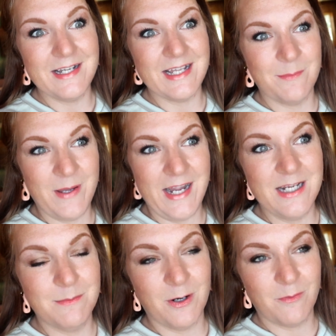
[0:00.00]
and daddy had
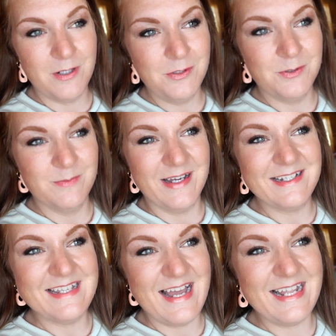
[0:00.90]
painted my room
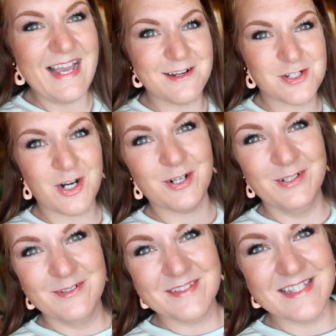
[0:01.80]
and daddy had a shirt on
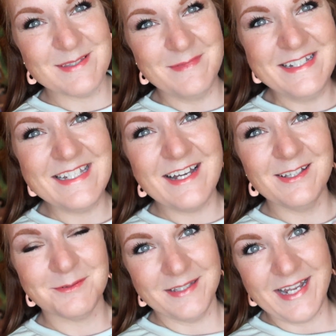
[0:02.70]
that was this minty
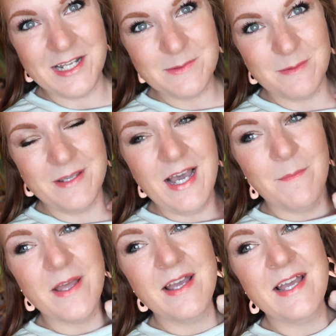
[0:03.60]
color when they came to pick me
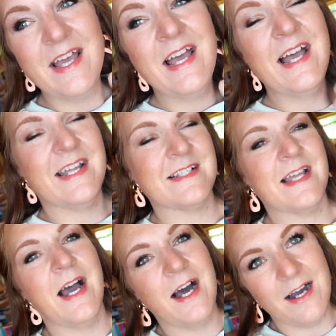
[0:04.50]
up. And I
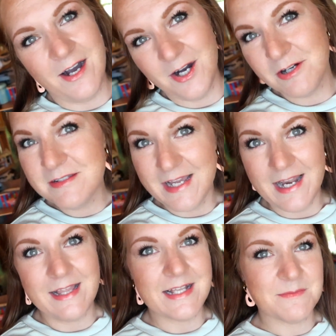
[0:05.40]
said, oh,
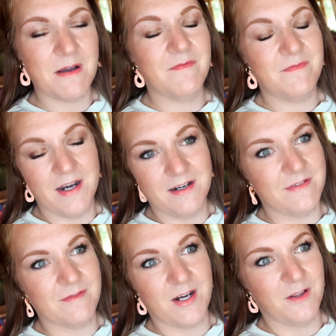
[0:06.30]
daddy, that's my very
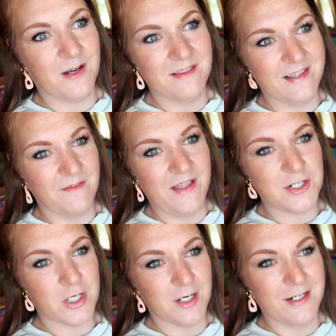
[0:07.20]
favorite color. I love that
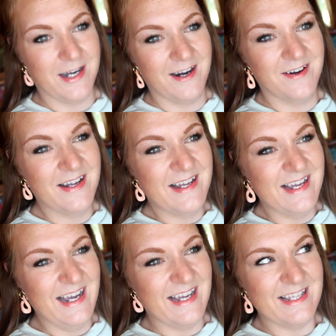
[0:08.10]
shirt, you know?
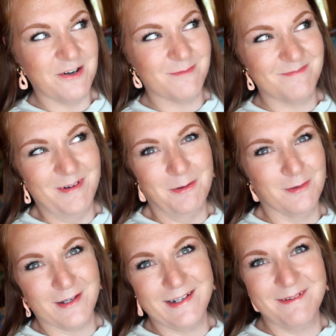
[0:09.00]
And they were both
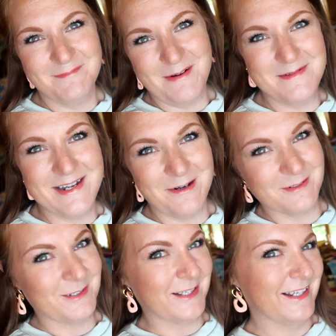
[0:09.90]
looking at, mom and dad were
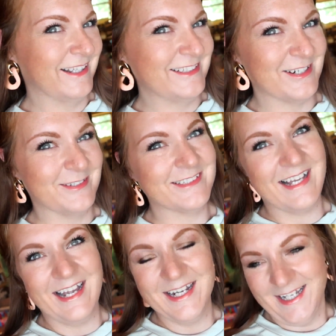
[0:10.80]
looking at each other
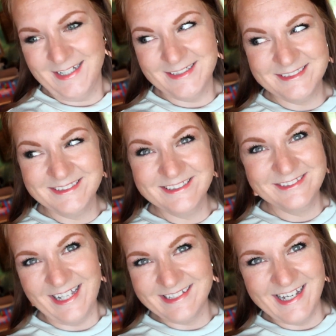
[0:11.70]
like, oh, you
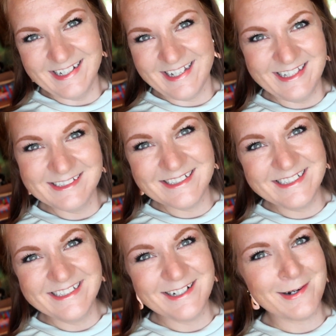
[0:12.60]
like that color?
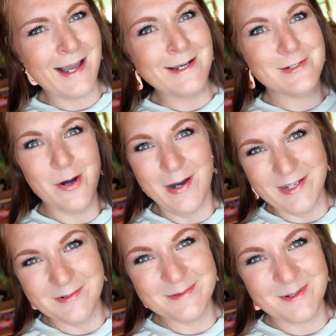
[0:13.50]
You know, I had no
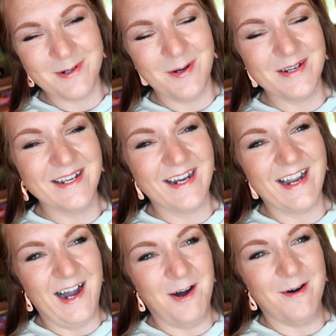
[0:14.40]
idea what was going on. And I
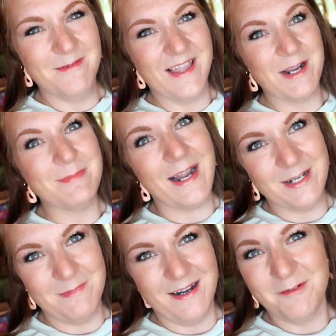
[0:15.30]
got home and they had
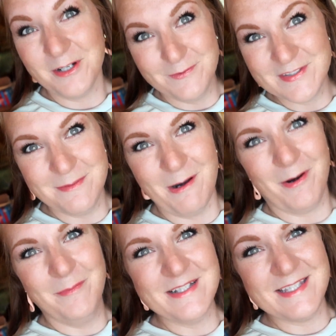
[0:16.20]
painted my, well, you've seen my
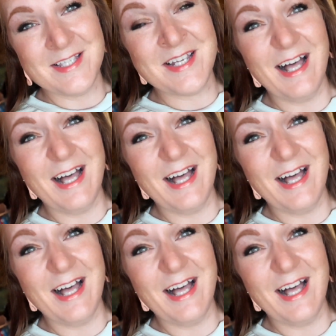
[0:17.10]
room, it's this